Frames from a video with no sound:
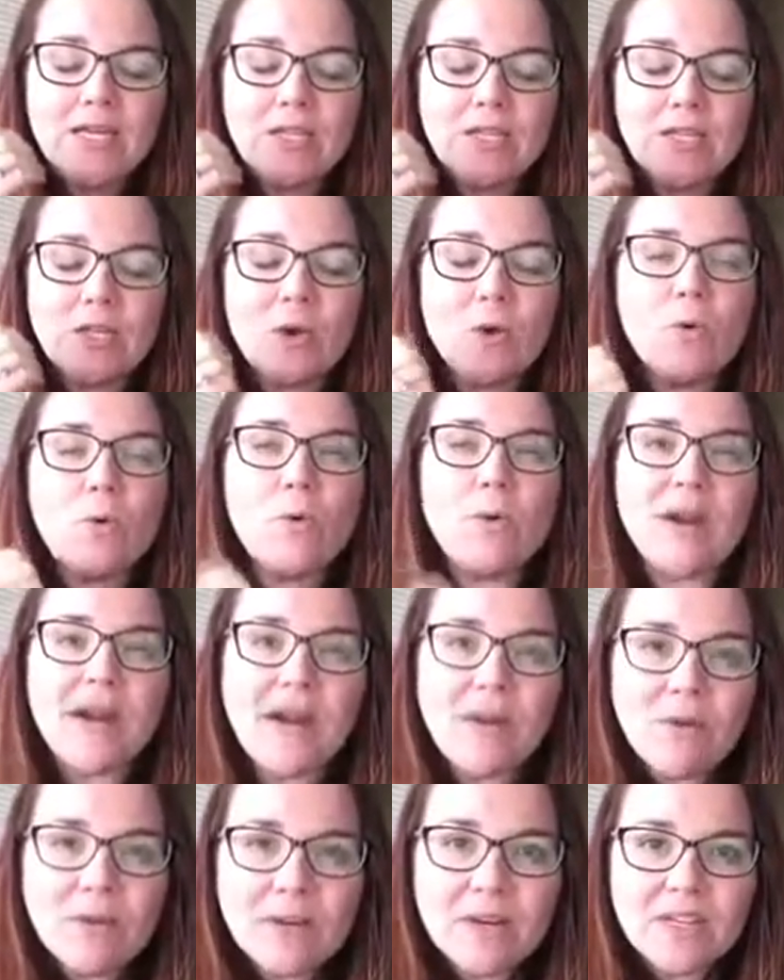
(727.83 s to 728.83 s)
So what
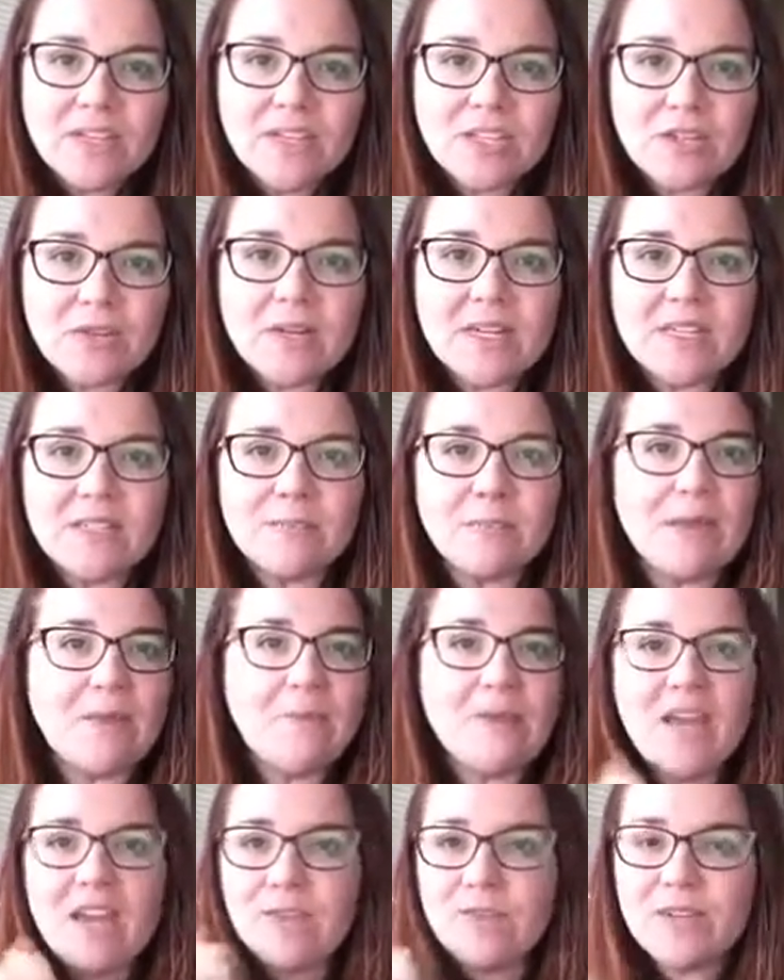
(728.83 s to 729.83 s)
I want to do is
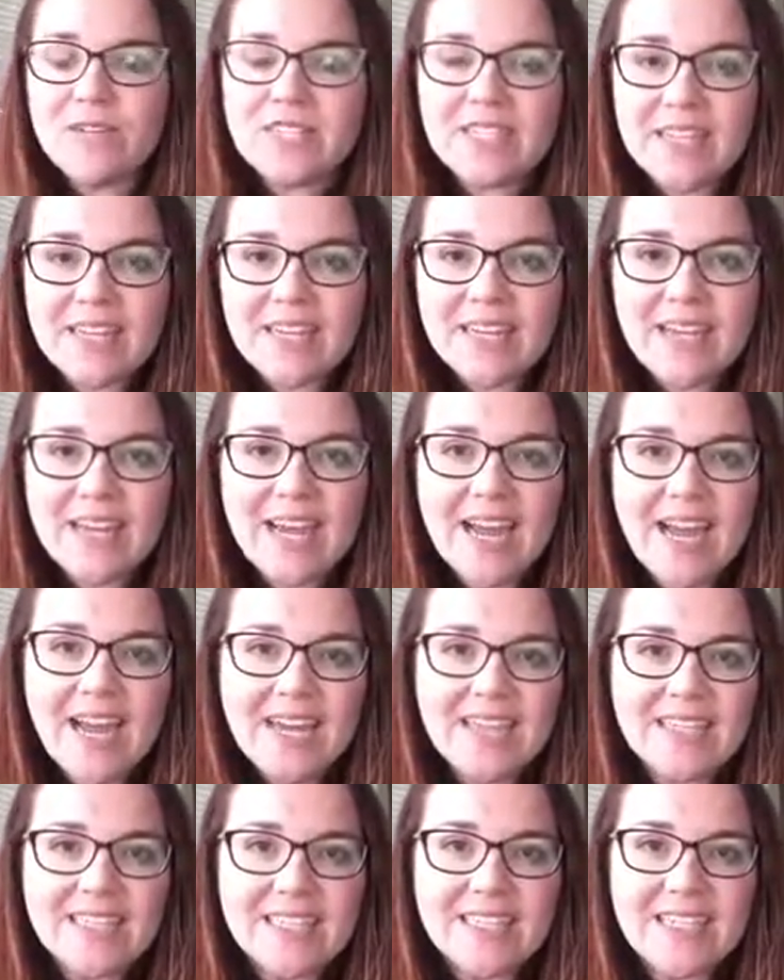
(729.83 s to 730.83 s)
maybe every Sunday
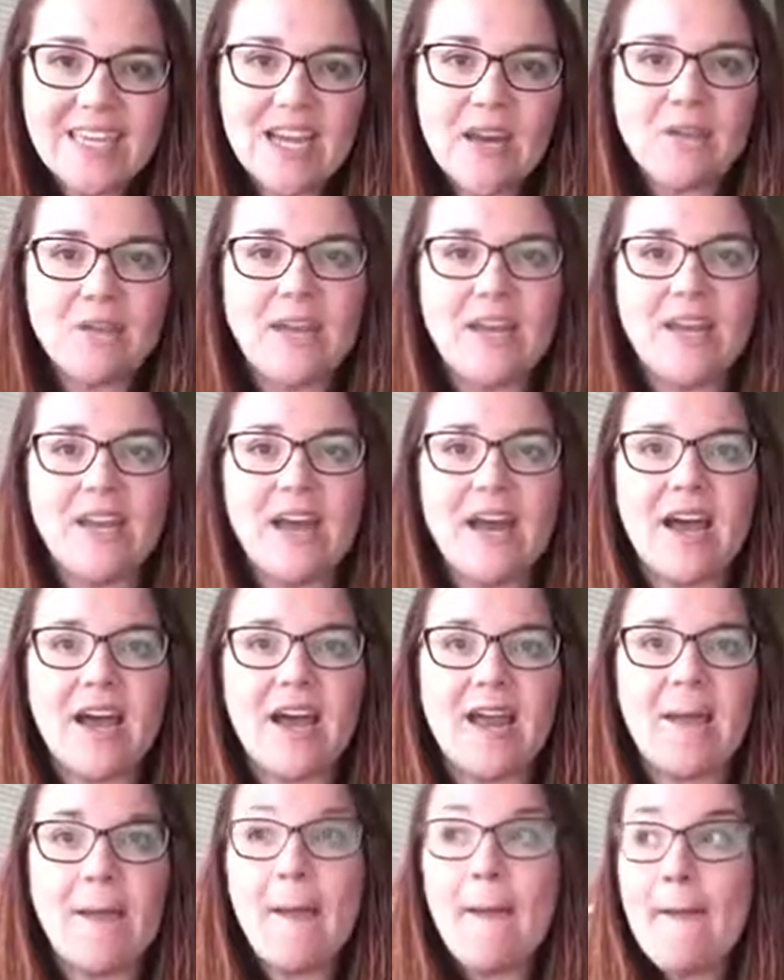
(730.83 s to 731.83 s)
I sit down and
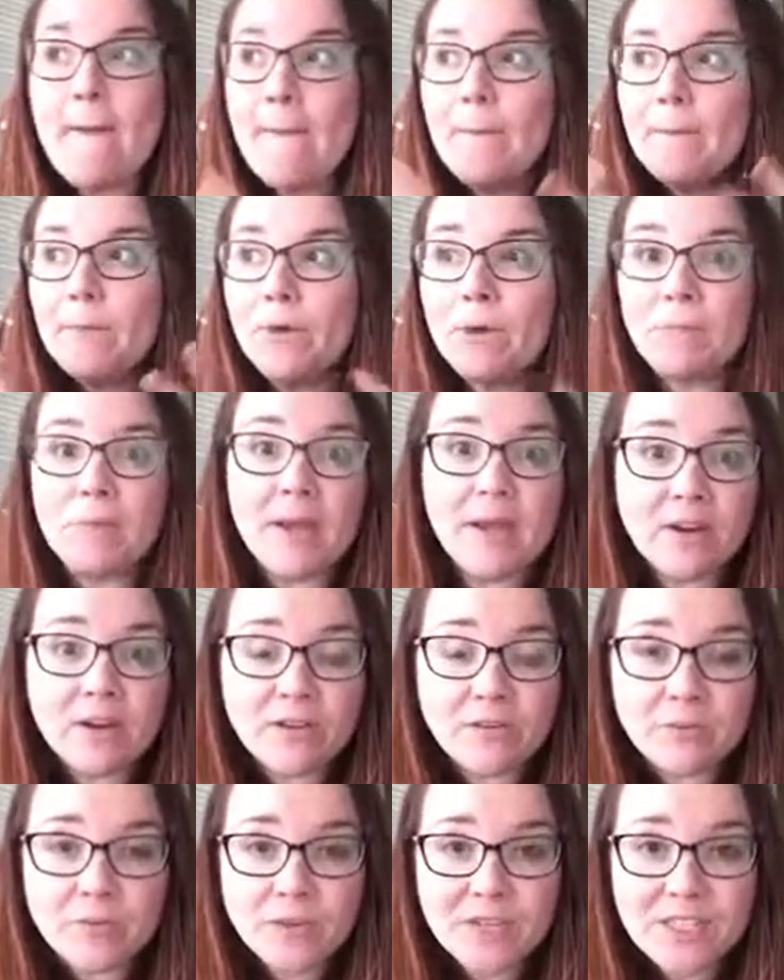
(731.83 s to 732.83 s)
I
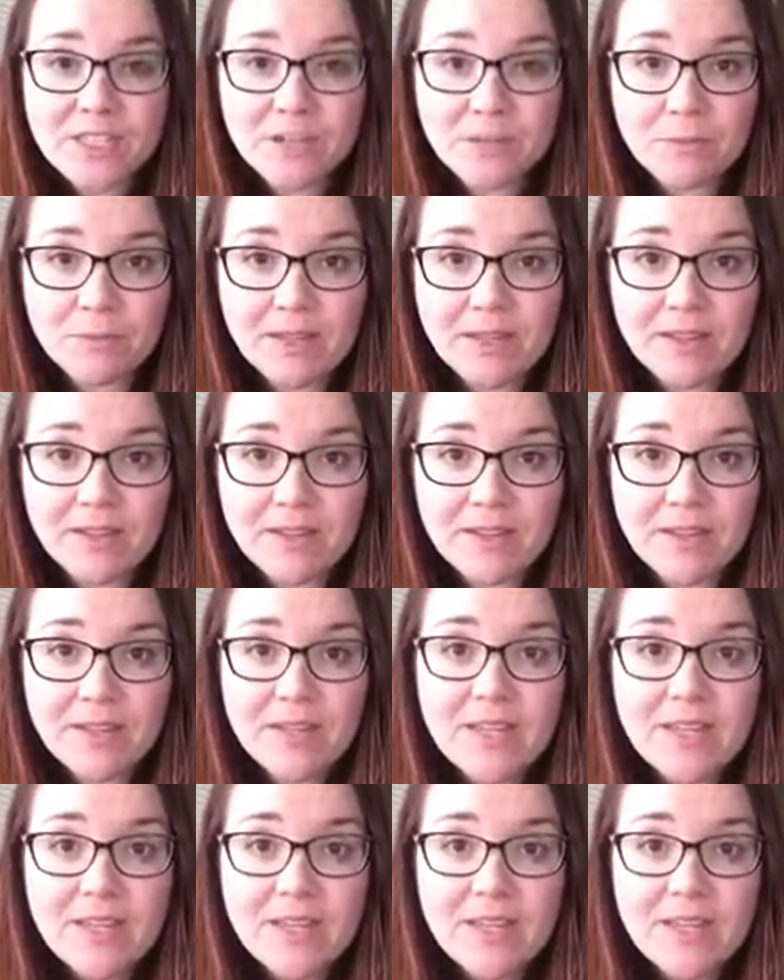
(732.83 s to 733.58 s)
prepare a freezer meal.